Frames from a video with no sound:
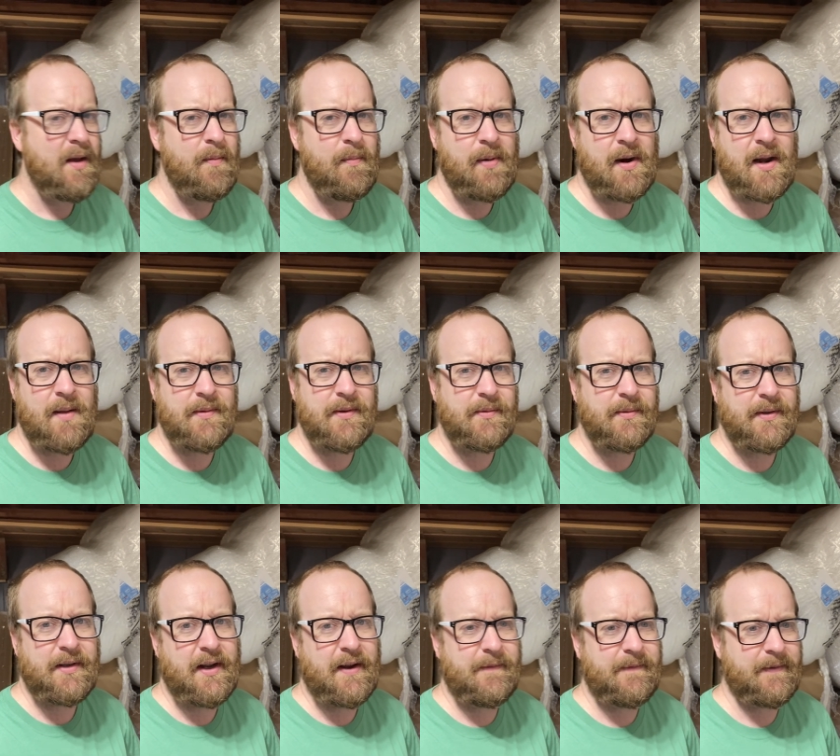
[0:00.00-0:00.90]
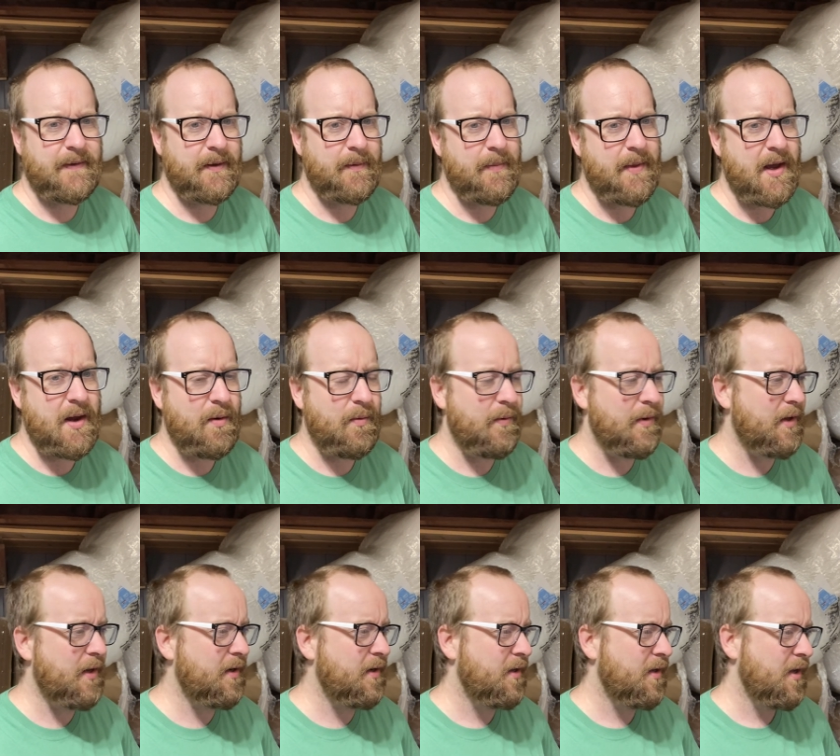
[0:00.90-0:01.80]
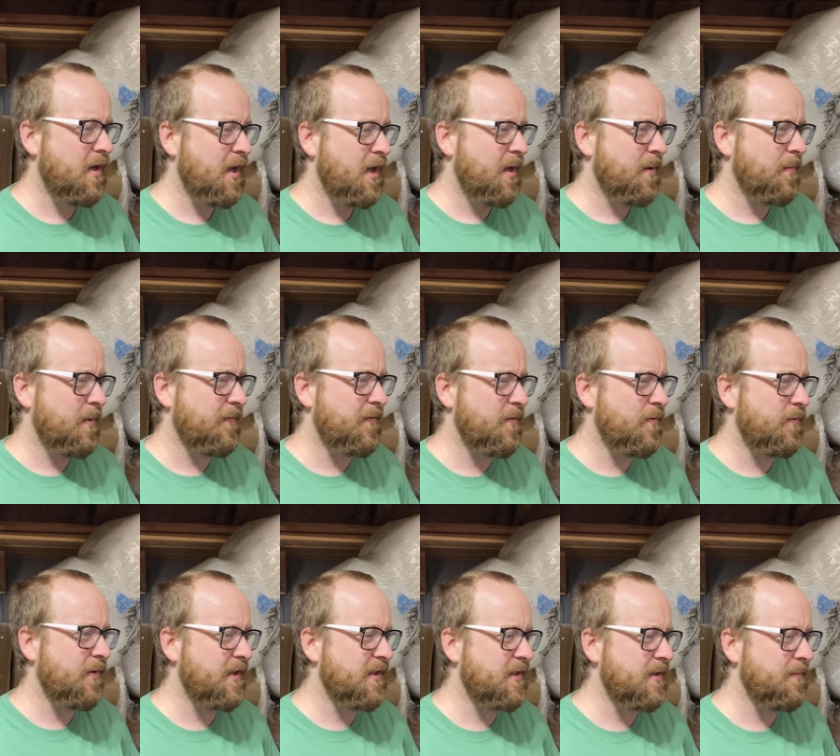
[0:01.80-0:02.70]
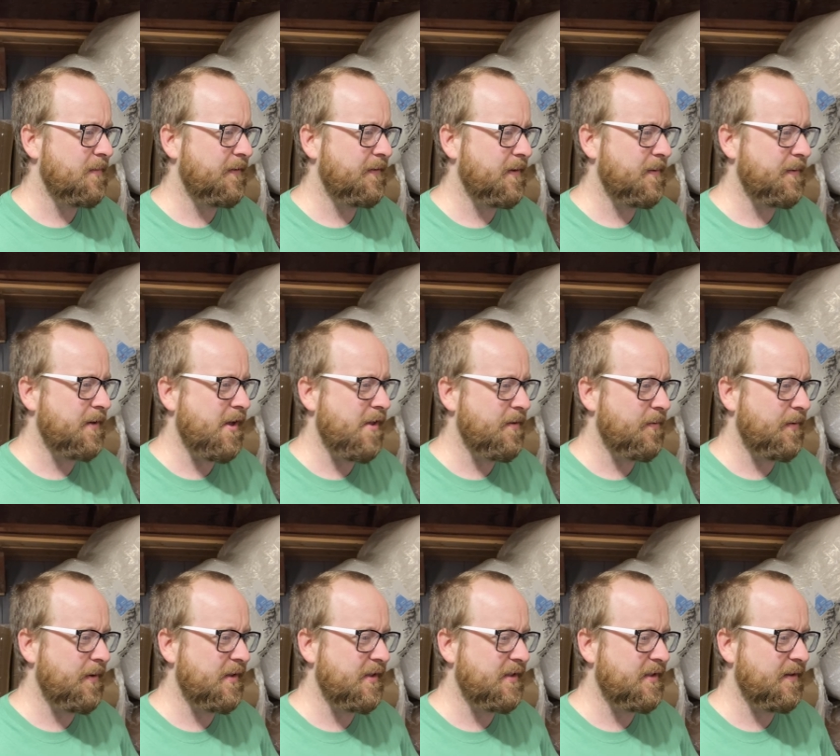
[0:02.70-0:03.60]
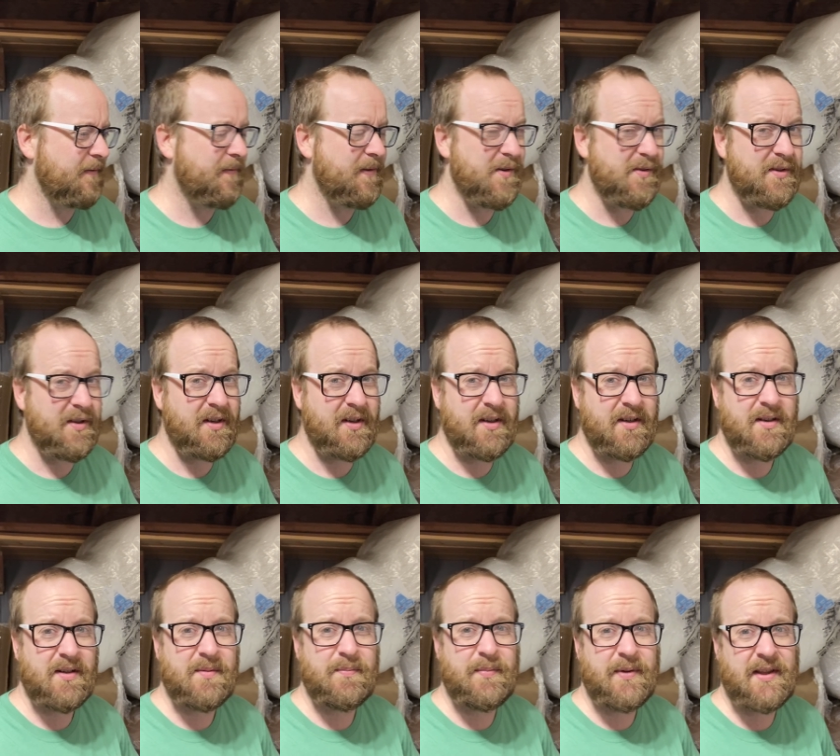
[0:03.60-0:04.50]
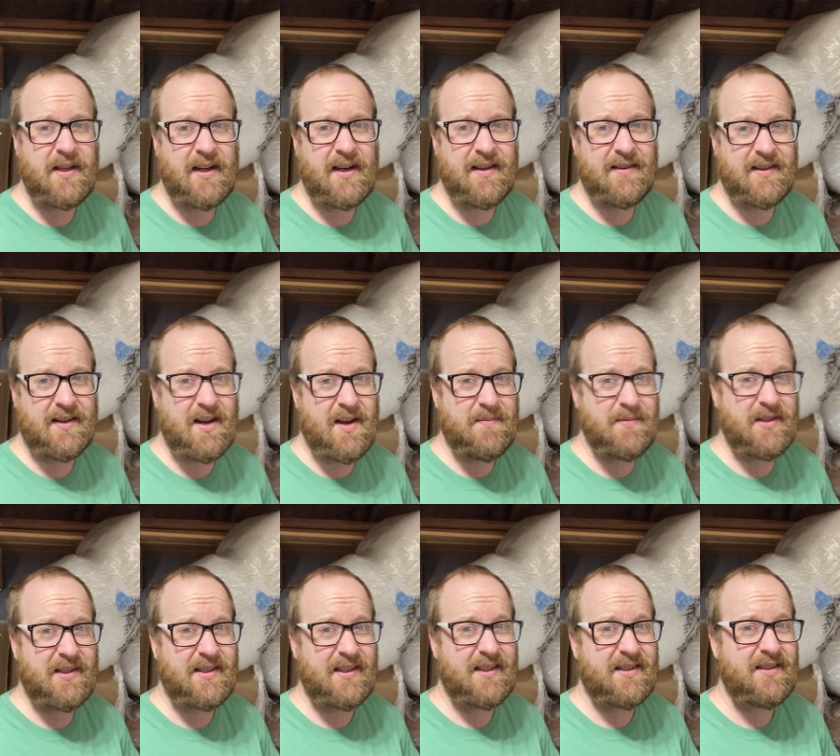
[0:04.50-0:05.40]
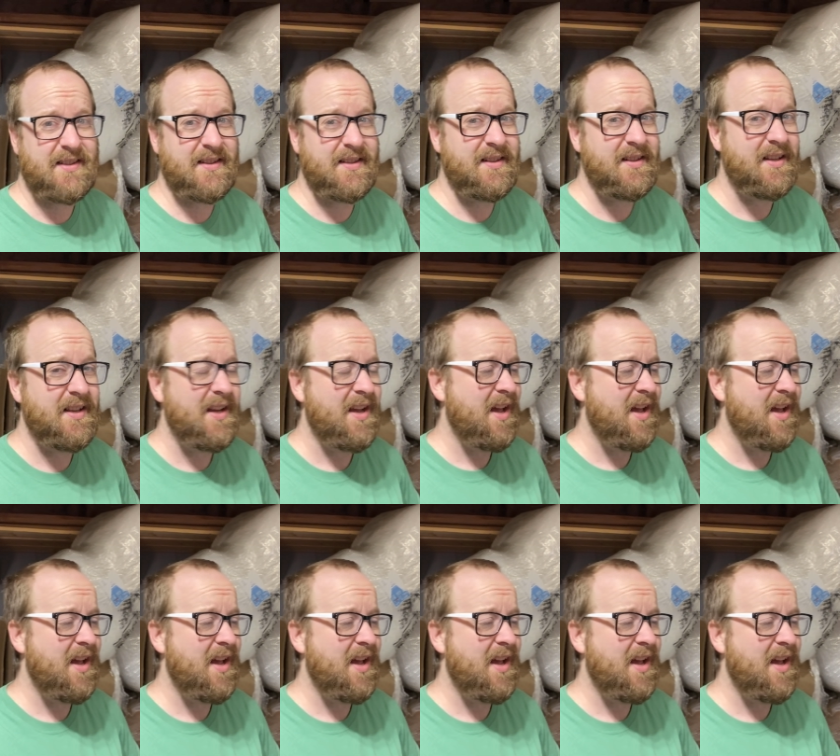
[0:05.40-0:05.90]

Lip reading: Probably will not film that one. But if you want to see me film another one of these in the future, put that down in the comment section.